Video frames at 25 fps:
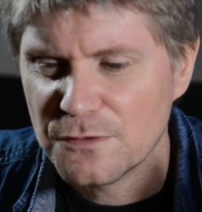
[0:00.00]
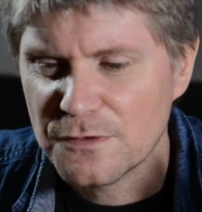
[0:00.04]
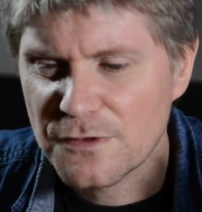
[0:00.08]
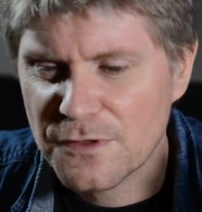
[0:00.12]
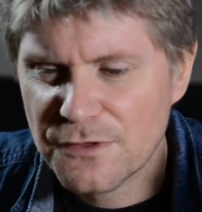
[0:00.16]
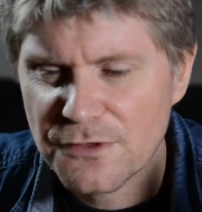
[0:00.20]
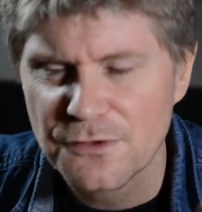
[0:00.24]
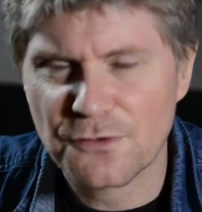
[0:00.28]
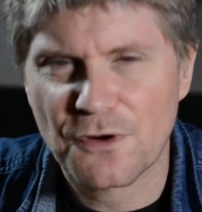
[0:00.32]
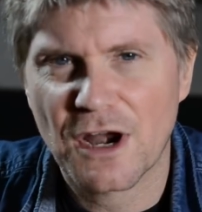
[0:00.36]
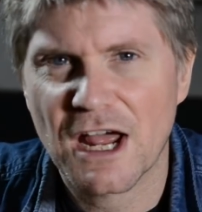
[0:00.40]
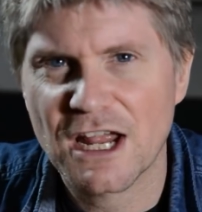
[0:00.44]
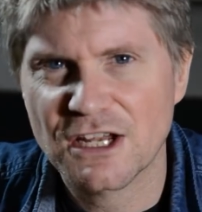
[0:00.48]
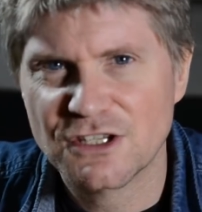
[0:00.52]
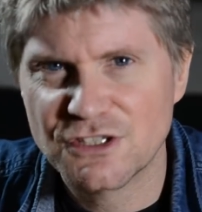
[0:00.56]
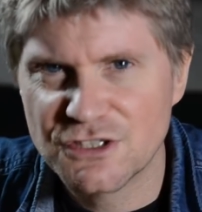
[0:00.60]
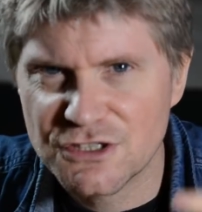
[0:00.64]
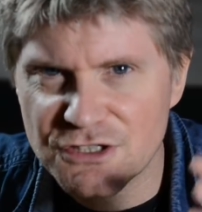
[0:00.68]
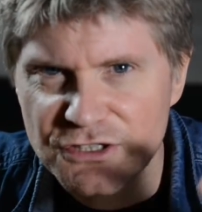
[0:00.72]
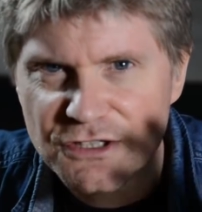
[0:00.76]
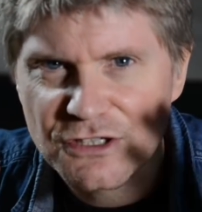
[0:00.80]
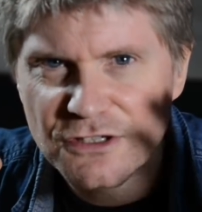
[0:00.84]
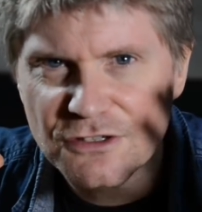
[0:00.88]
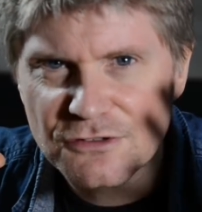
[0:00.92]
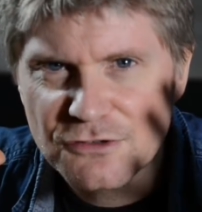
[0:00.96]

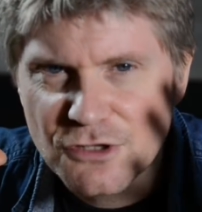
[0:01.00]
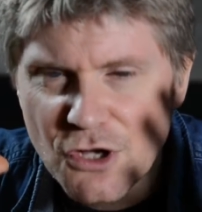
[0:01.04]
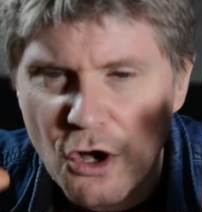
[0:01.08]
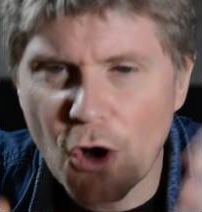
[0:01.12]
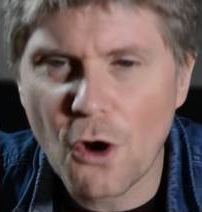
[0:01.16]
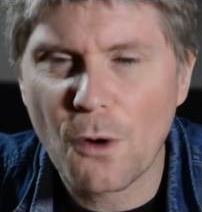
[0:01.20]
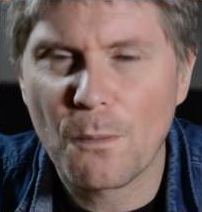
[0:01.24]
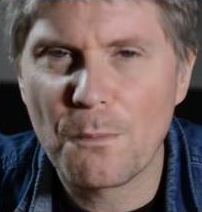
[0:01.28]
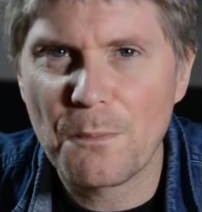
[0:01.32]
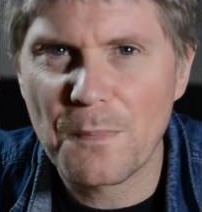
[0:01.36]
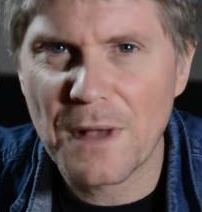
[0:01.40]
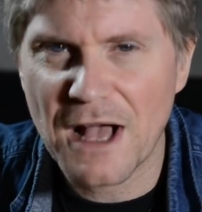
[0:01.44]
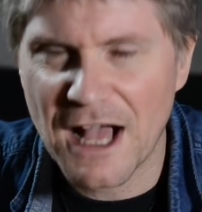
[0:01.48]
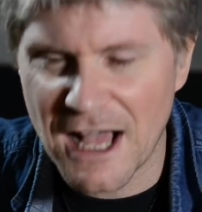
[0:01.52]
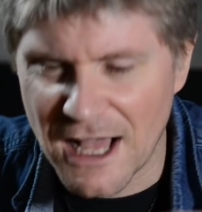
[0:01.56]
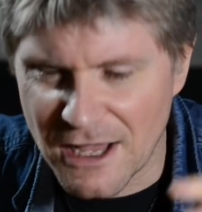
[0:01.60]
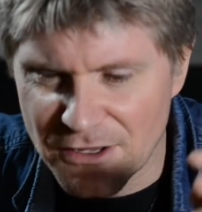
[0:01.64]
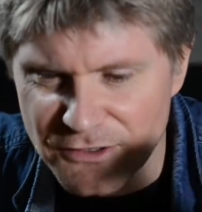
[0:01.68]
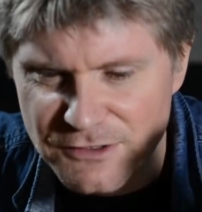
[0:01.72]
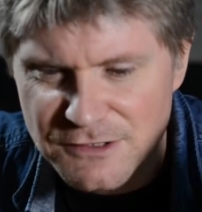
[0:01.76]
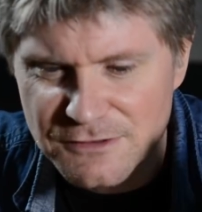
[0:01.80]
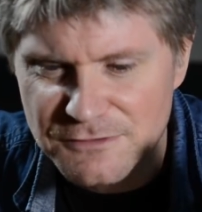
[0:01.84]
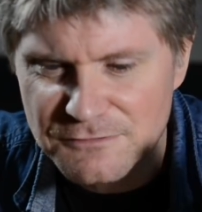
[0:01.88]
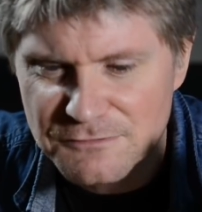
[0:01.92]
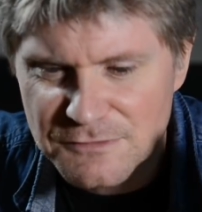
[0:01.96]
thrash combat
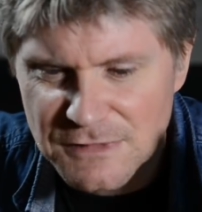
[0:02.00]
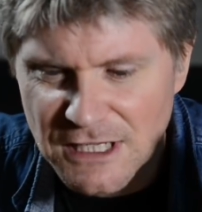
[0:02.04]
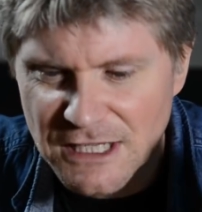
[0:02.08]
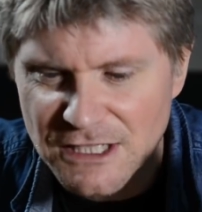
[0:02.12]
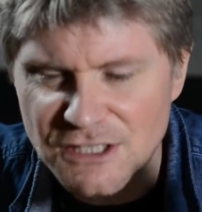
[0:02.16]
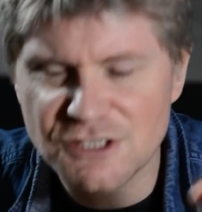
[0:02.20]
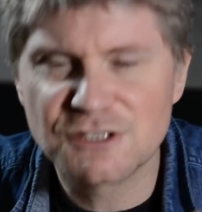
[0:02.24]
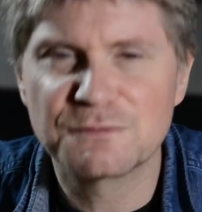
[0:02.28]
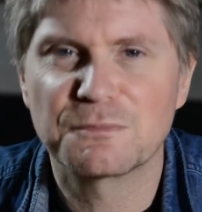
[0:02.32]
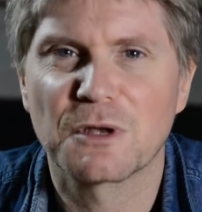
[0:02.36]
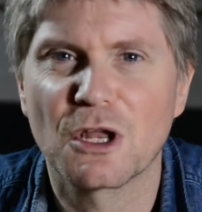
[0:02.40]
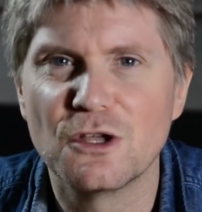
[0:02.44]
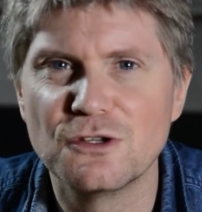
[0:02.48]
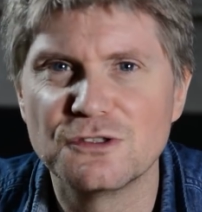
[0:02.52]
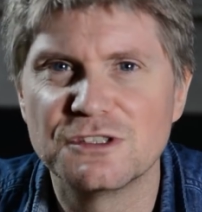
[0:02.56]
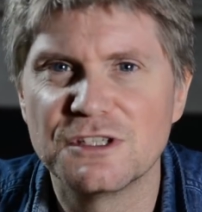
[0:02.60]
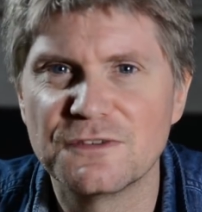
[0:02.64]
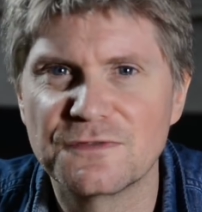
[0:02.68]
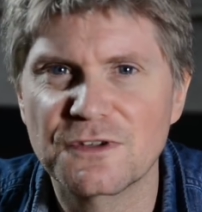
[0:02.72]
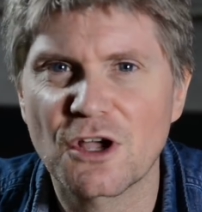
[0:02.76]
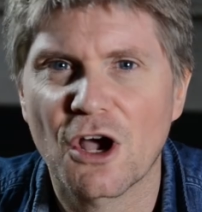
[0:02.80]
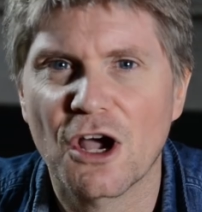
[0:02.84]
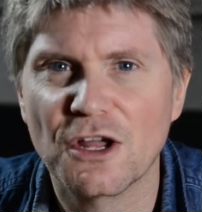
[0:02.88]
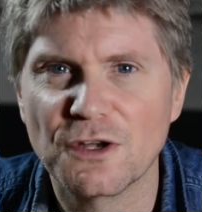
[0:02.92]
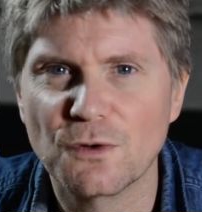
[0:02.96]

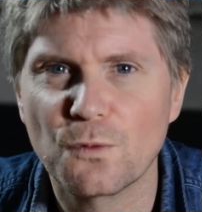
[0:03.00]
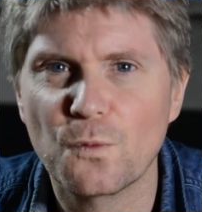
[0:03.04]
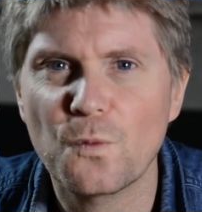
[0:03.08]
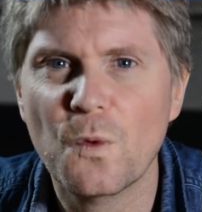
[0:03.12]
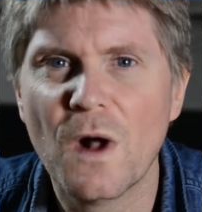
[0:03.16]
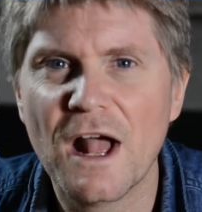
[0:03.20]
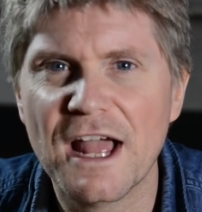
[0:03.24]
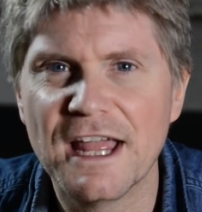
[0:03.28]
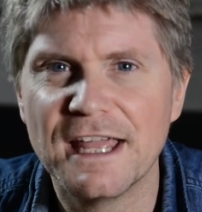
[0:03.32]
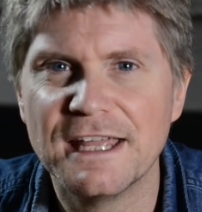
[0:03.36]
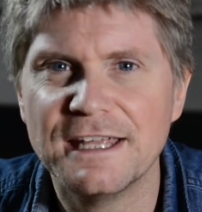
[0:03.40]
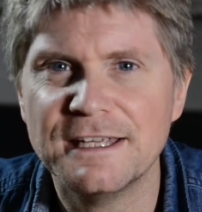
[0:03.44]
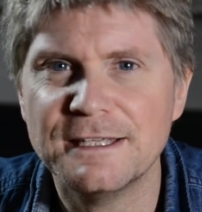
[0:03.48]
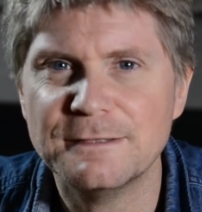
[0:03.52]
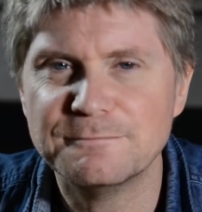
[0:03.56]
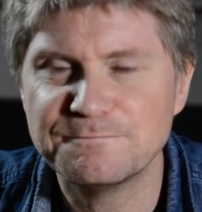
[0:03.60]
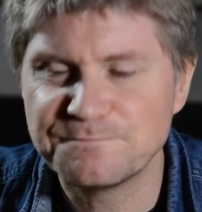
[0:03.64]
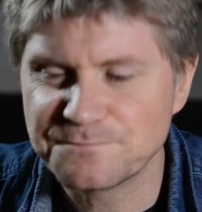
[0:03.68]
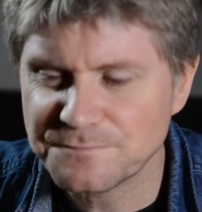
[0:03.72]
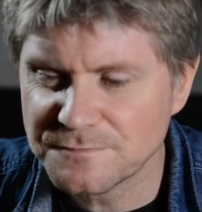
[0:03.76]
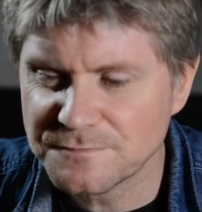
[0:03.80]
explosive kind of way.